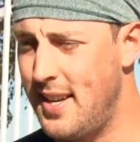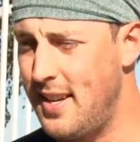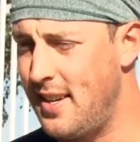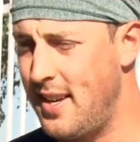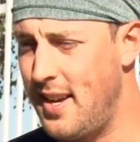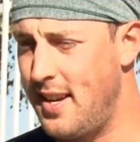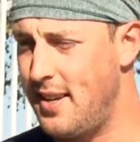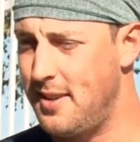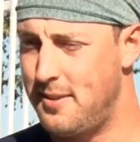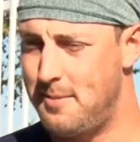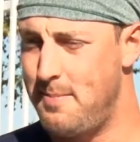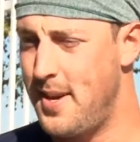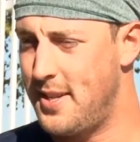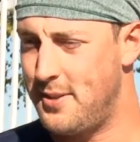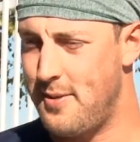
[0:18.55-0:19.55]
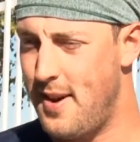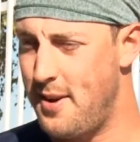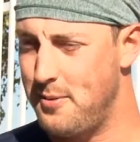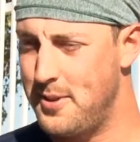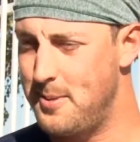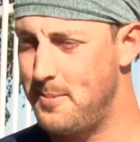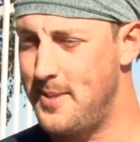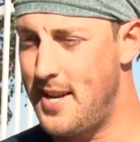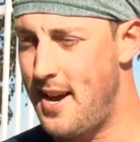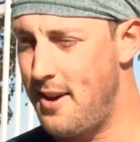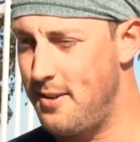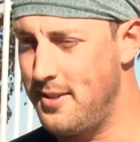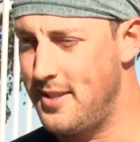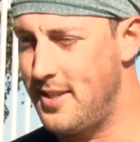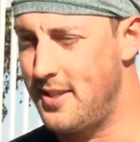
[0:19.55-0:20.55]
and, and mess around with some
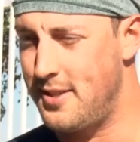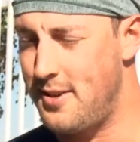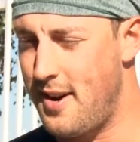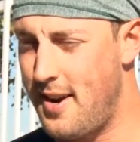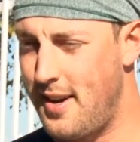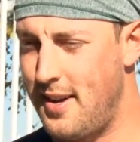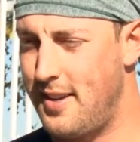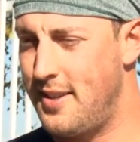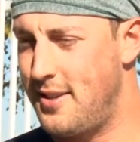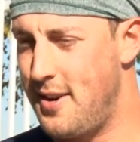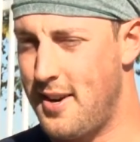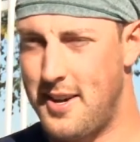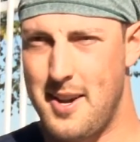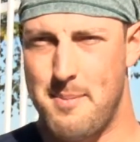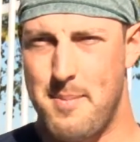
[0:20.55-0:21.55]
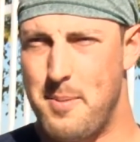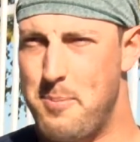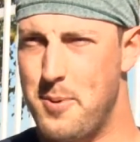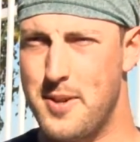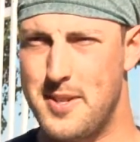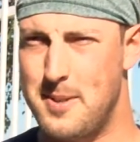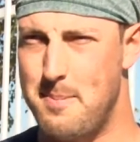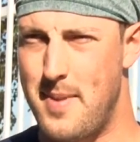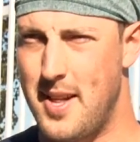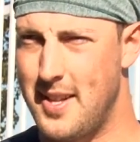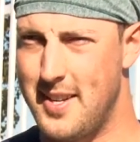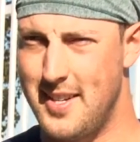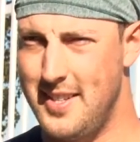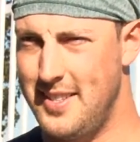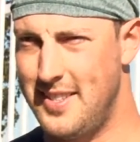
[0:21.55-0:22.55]
sounds and try to try to come up with some
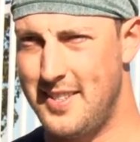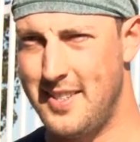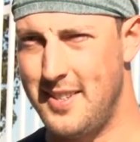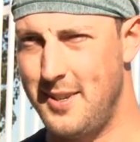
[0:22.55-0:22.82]
melodies. You